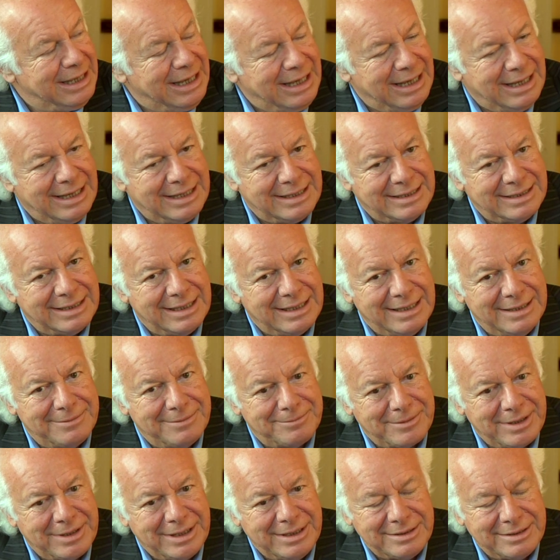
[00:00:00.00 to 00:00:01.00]

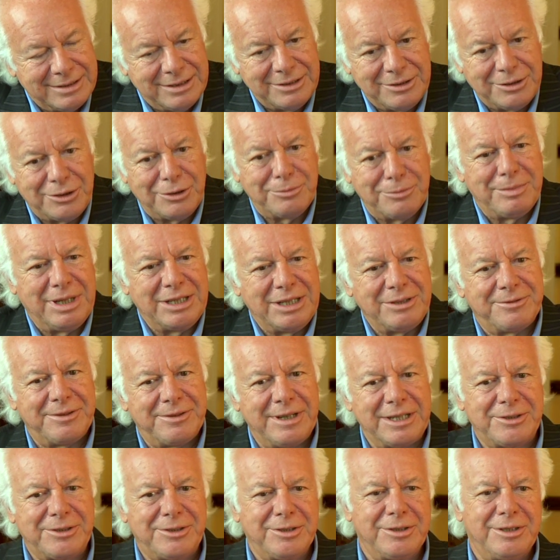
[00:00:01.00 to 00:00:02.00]
and
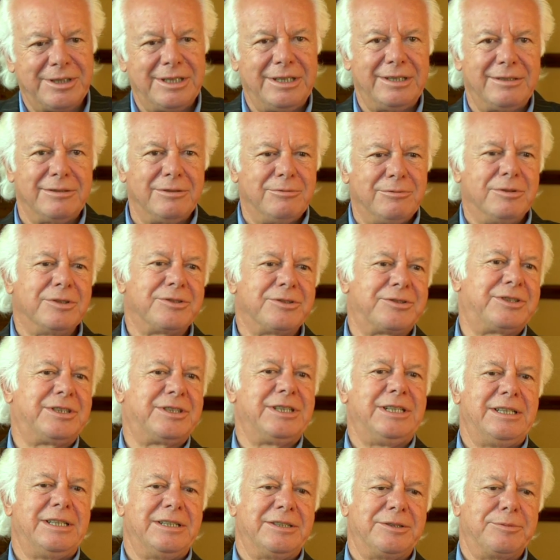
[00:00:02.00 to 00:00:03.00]
manufacturing was
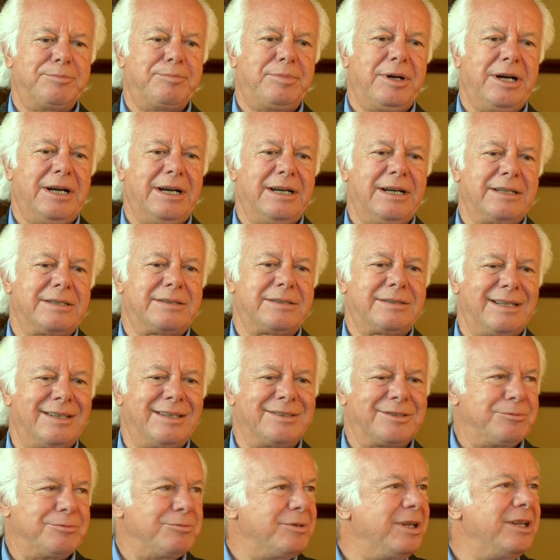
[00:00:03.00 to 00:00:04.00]
seen in the past
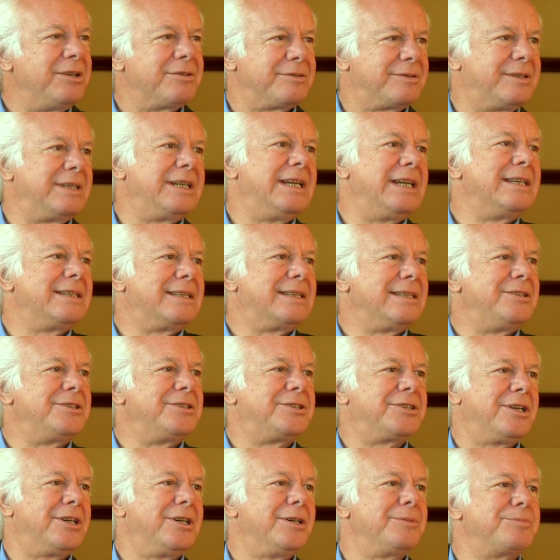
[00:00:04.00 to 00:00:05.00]
as a way of creating
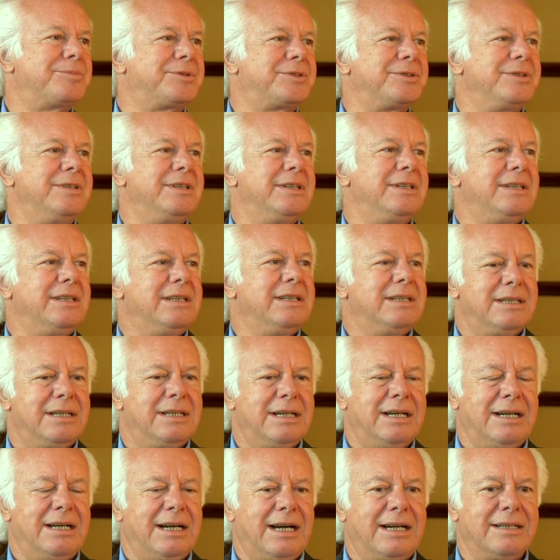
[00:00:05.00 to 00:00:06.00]
jobs.
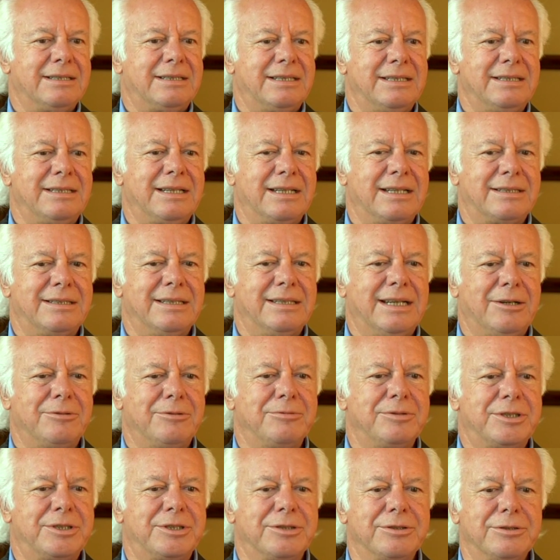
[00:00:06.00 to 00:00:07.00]
I think that now
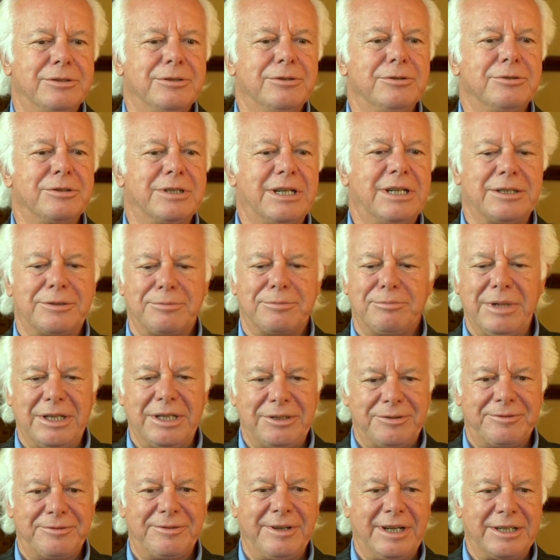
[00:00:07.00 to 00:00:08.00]
we should look at
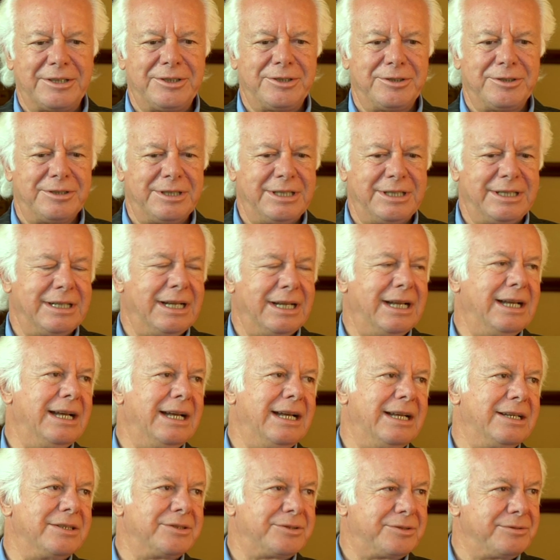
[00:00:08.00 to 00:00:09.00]
manufacturing
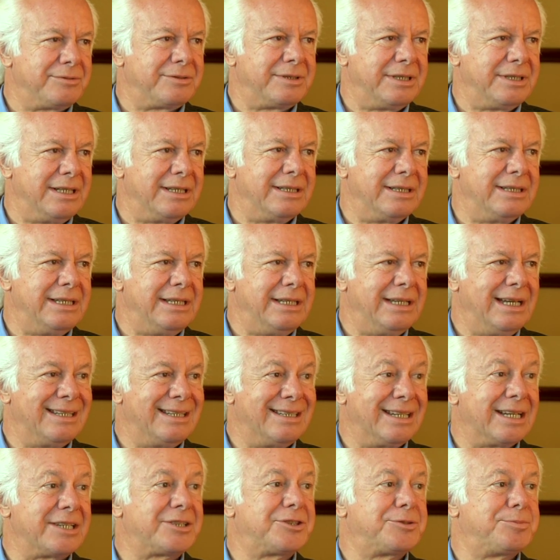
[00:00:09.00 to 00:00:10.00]
as really
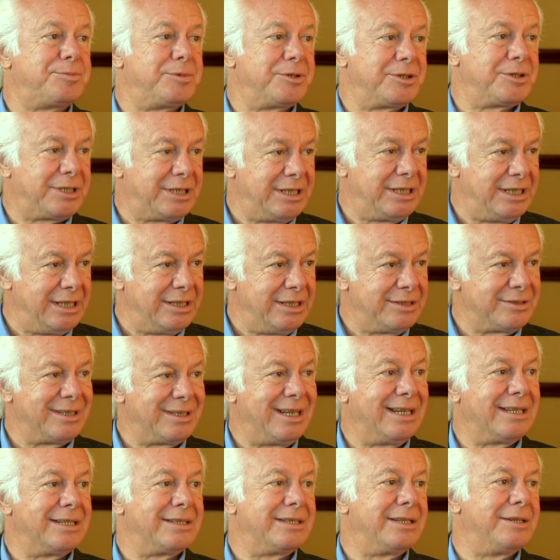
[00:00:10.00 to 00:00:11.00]
an expertise
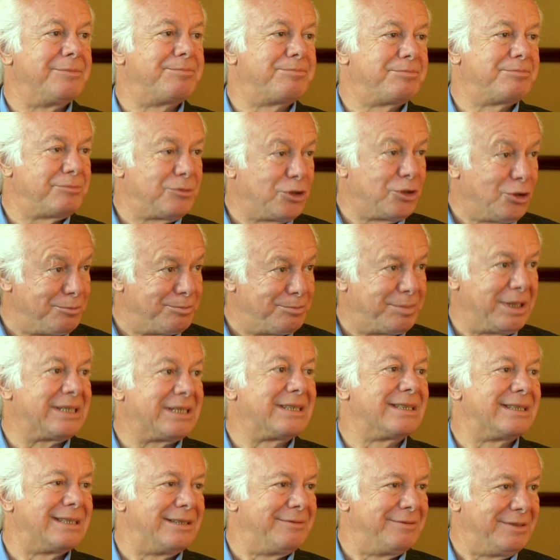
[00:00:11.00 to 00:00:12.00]
and a
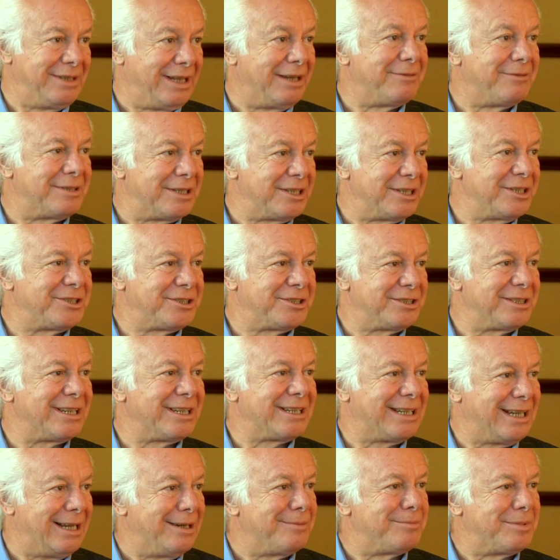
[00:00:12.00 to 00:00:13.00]
competitive leverage
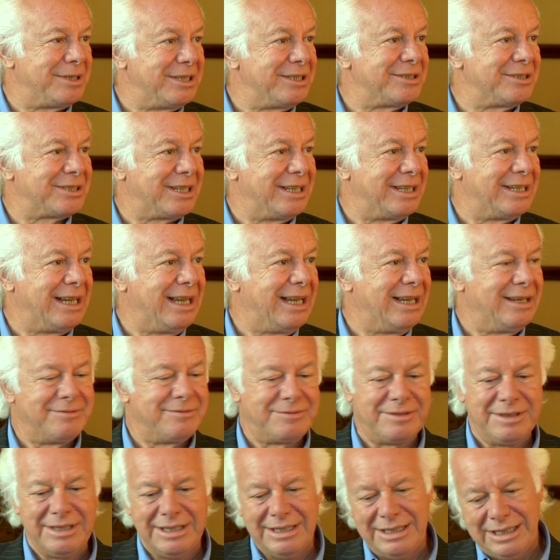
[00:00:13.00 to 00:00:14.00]
that companies can
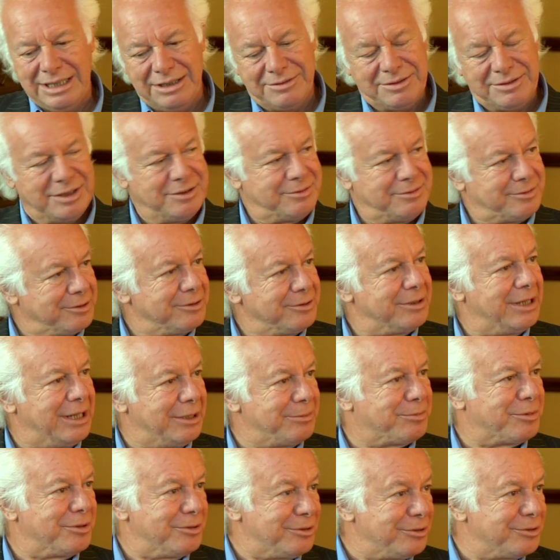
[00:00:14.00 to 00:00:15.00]
have, even if
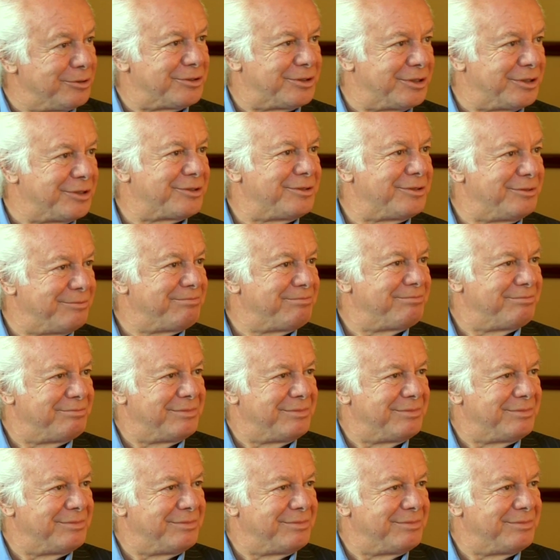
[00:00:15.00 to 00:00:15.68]
today produces